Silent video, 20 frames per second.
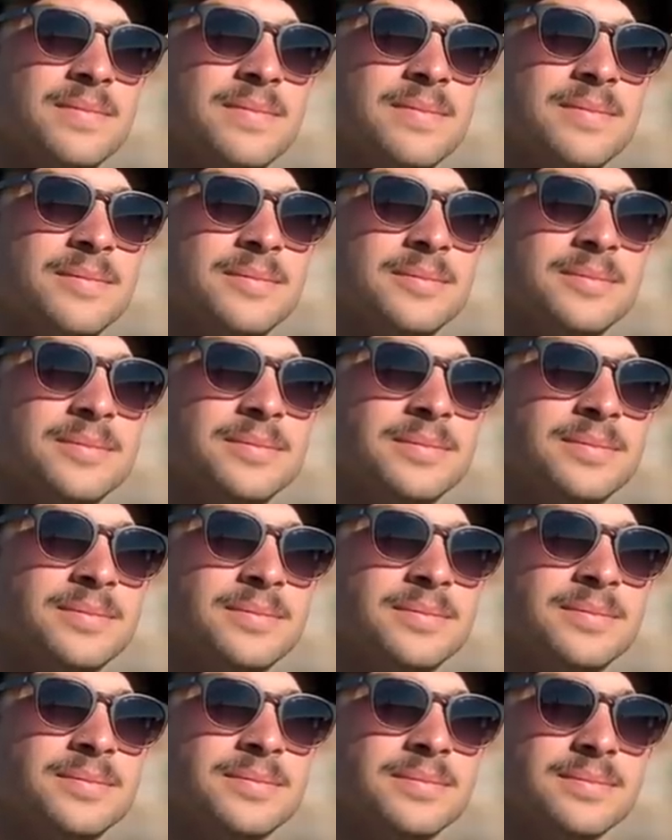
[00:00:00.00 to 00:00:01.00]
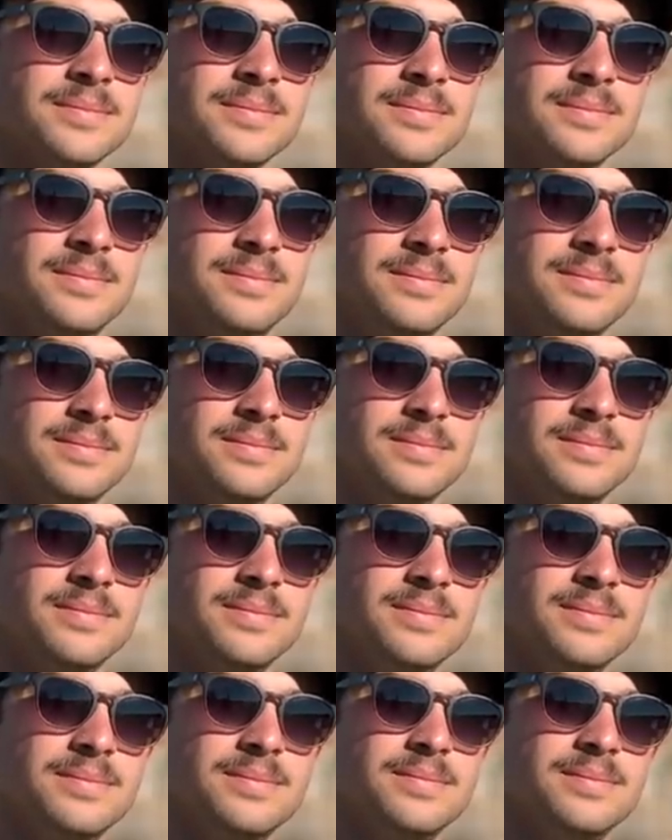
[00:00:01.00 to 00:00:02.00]

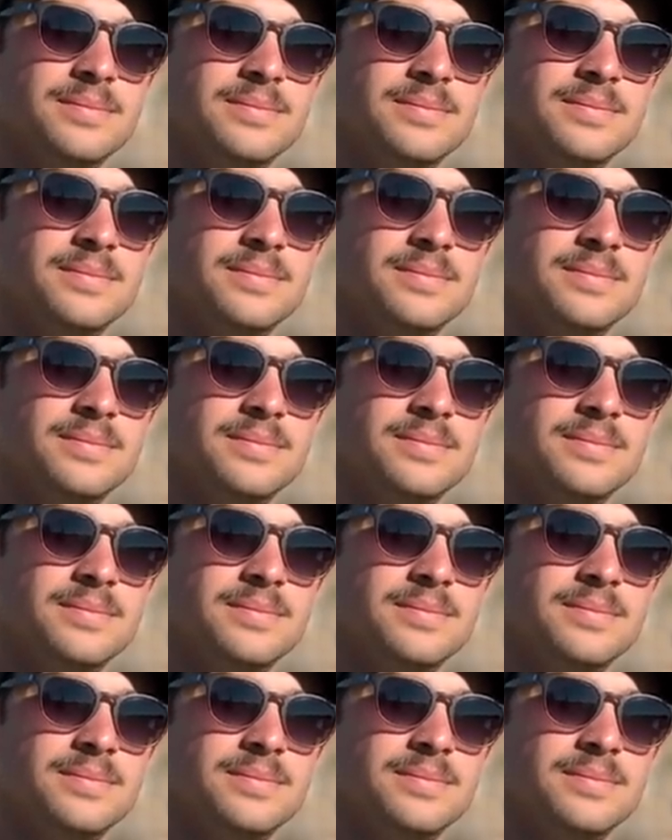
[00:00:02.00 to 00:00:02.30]
This person isn't speaking.